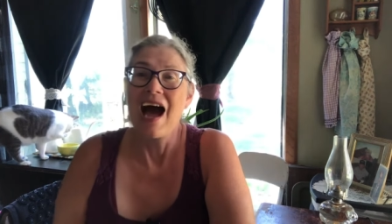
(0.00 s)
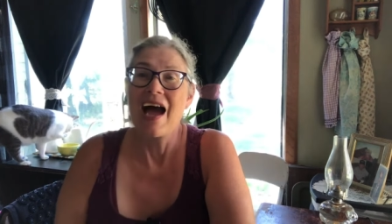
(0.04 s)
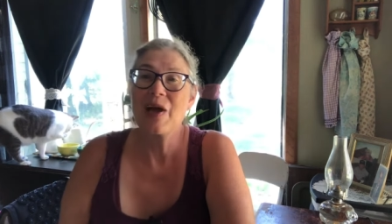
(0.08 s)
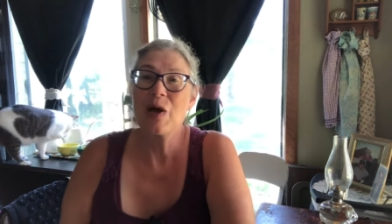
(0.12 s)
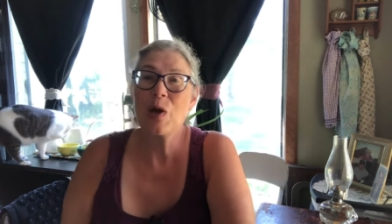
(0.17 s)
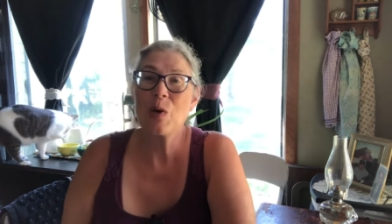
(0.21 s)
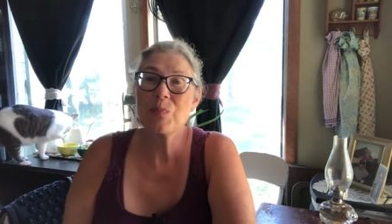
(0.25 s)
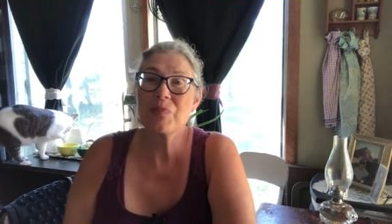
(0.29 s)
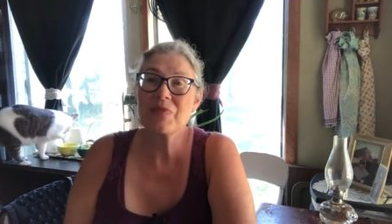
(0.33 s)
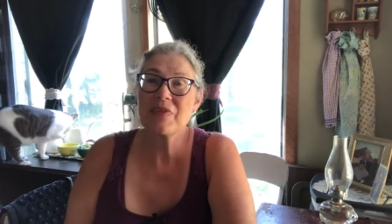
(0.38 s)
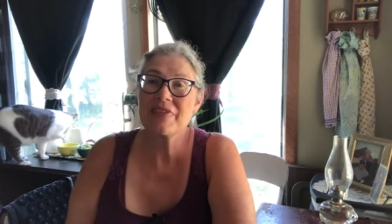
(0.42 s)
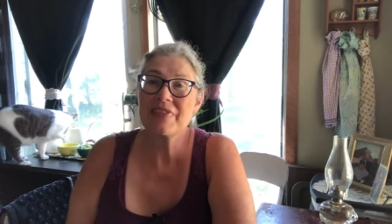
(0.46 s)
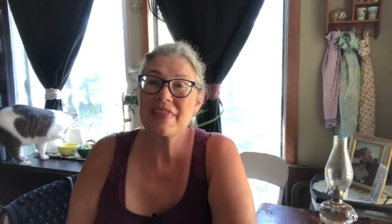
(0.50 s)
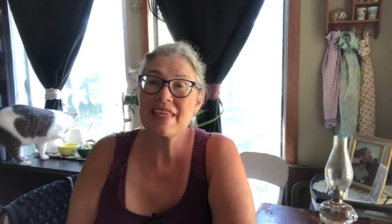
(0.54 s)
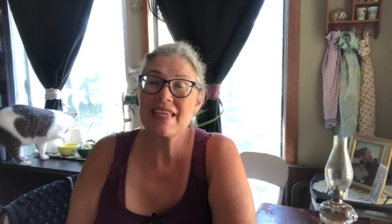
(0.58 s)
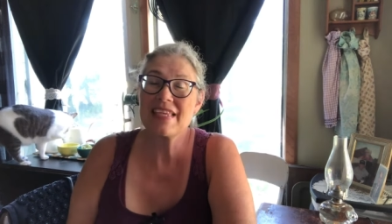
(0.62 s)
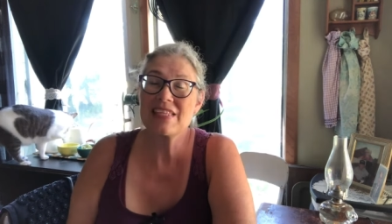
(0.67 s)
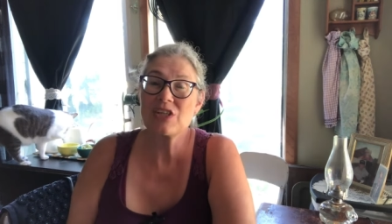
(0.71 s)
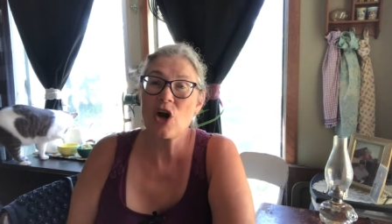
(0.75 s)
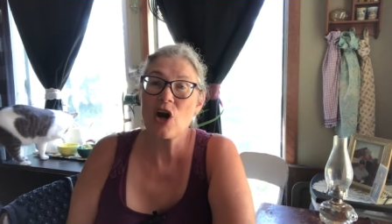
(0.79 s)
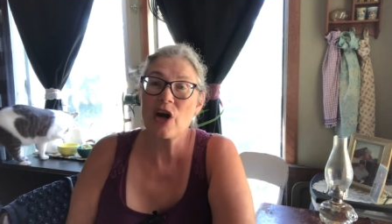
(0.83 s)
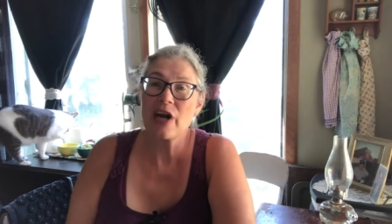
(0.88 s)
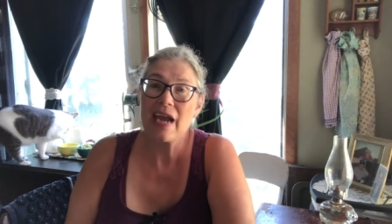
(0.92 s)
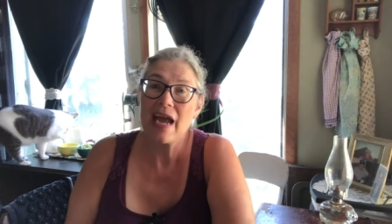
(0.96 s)
I hope that
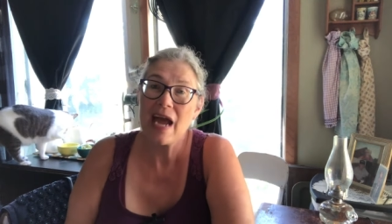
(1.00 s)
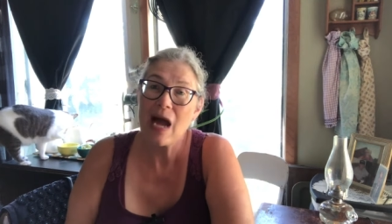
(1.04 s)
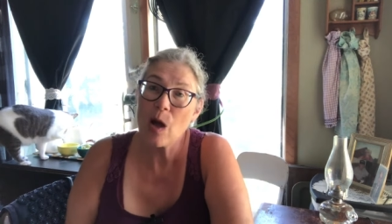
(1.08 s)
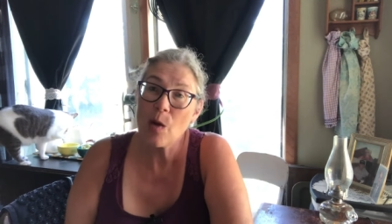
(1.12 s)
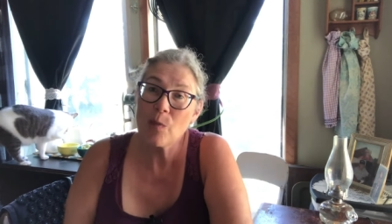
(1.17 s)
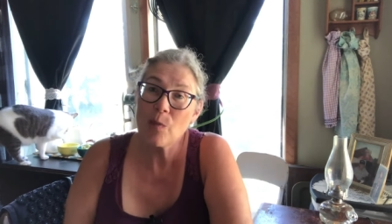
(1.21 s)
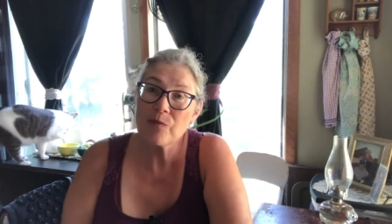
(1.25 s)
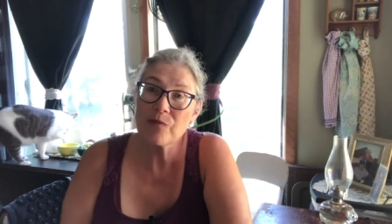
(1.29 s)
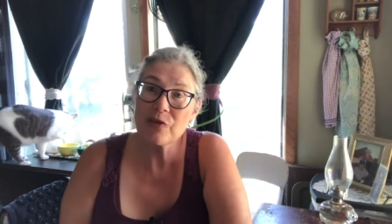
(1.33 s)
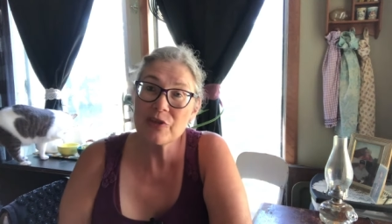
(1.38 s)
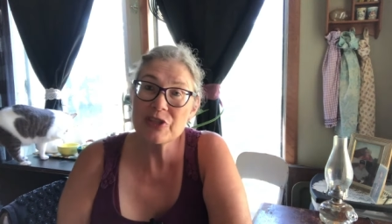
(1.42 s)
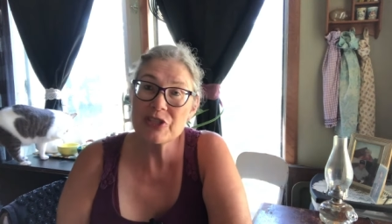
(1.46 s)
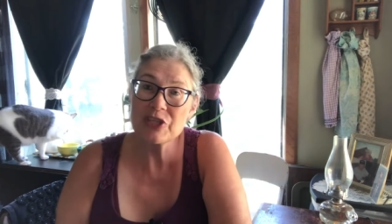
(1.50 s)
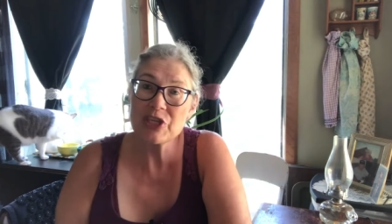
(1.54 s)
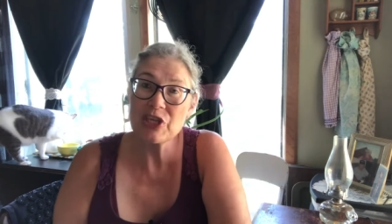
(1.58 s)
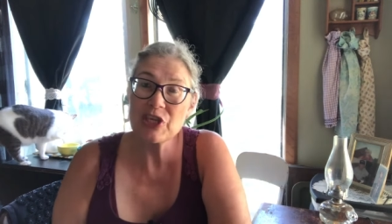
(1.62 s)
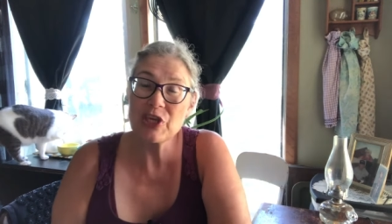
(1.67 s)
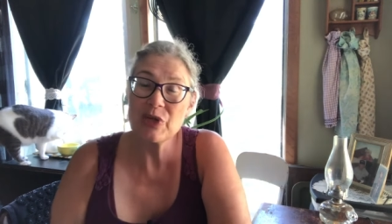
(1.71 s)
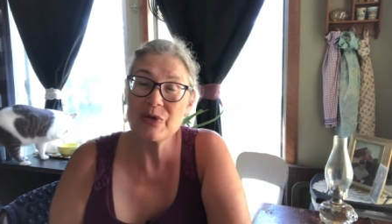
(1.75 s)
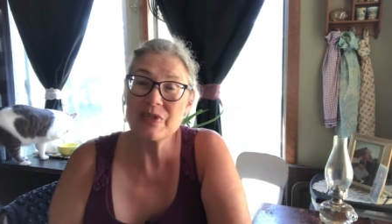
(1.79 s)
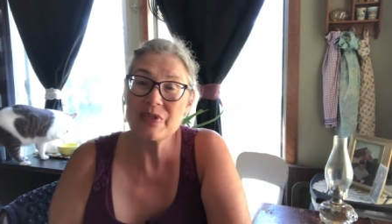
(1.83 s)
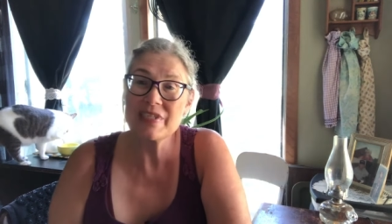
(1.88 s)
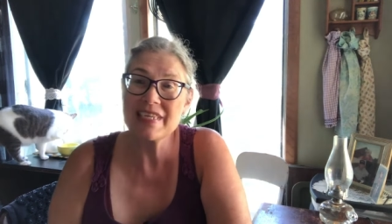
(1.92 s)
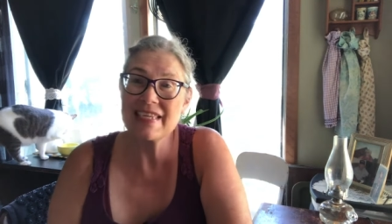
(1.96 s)
these are helpful to
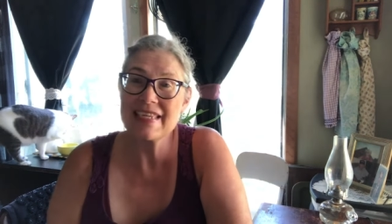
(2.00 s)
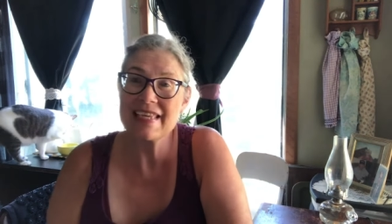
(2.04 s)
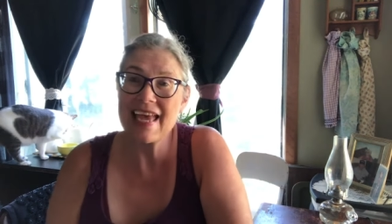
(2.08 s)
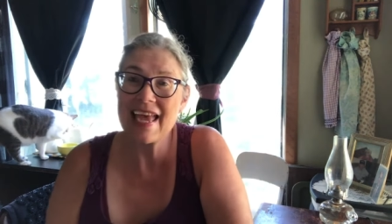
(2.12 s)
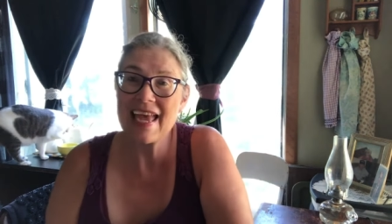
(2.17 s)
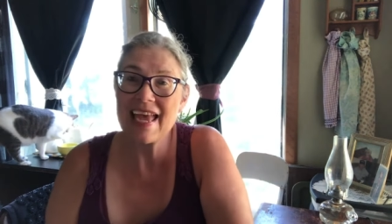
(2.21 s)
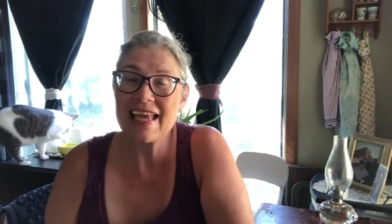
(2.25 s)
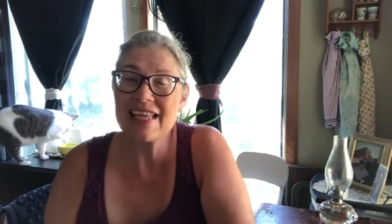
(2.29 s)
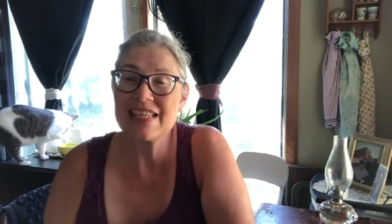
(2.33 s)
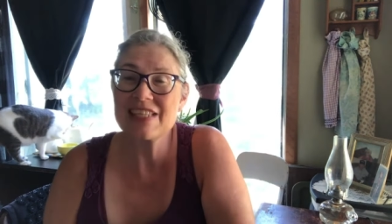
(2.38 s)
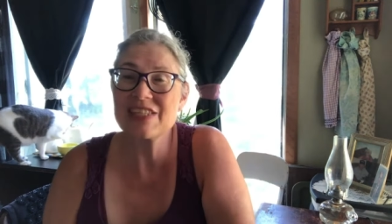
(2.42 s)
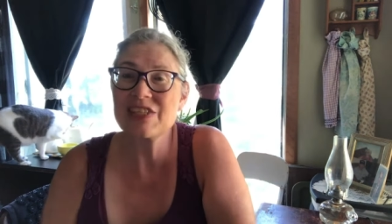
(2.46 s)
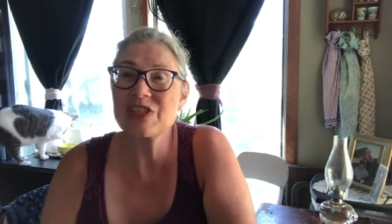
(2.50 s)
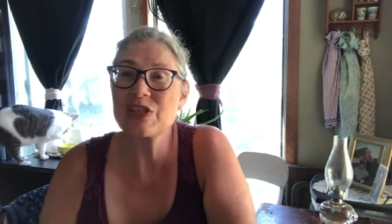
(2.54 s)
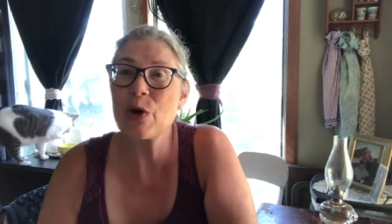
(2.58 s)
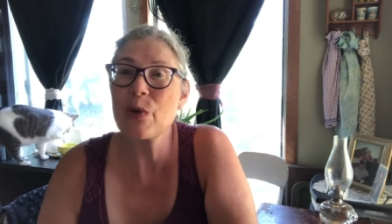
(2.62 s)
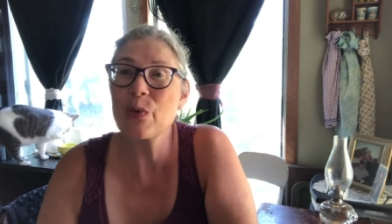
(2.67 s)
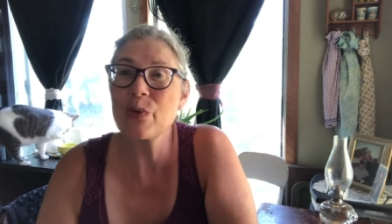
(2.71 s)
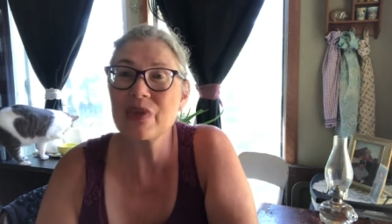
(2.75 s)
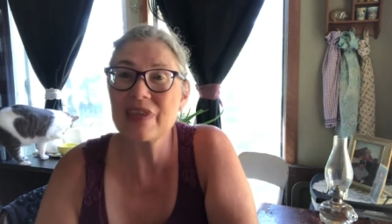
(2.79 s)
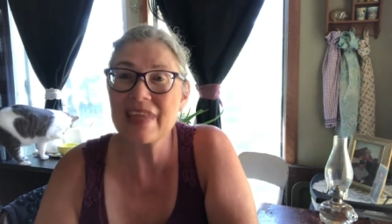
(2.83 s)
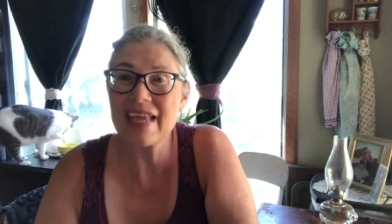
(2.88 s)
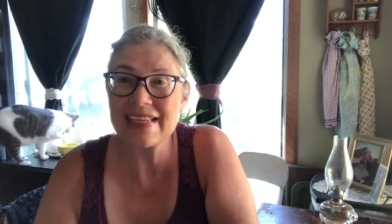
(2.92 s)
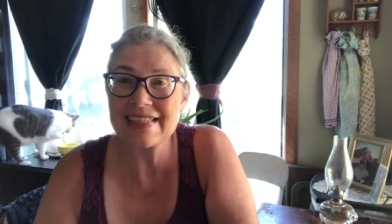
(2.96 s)
you today,
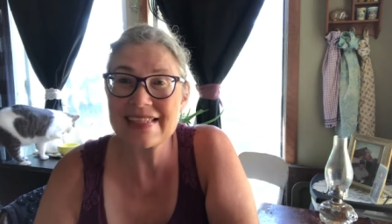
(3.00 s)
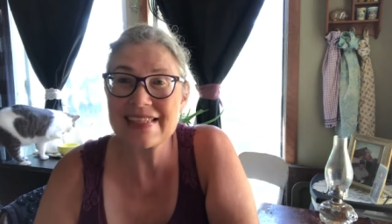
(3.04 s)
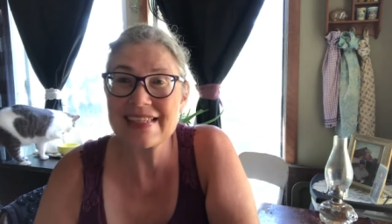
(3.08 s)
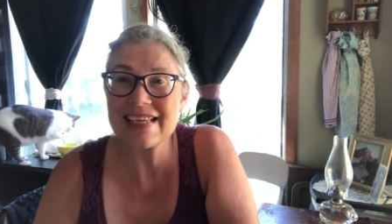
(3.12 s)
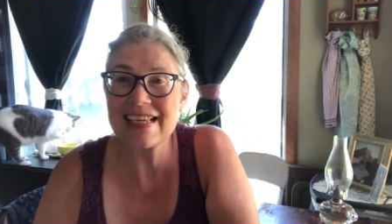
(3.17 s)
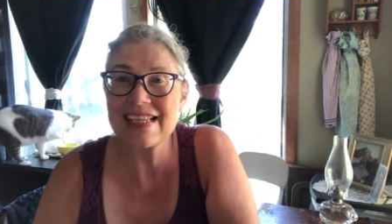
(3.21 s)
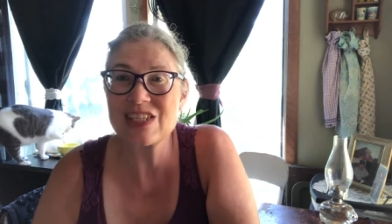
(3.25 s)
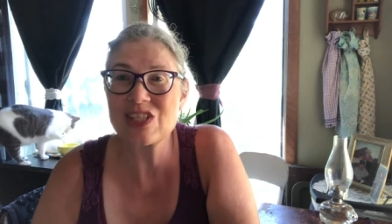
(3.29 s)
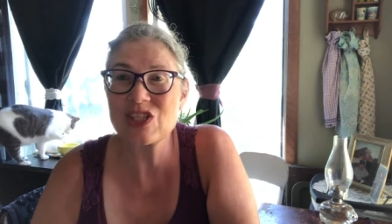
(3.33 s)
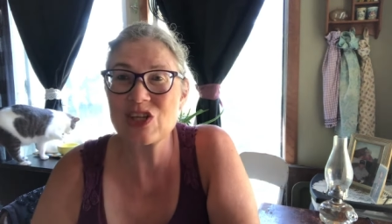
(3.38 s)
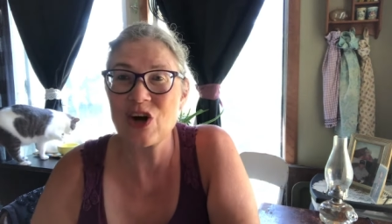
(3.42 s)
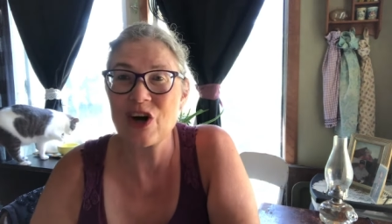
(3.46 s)
so let's get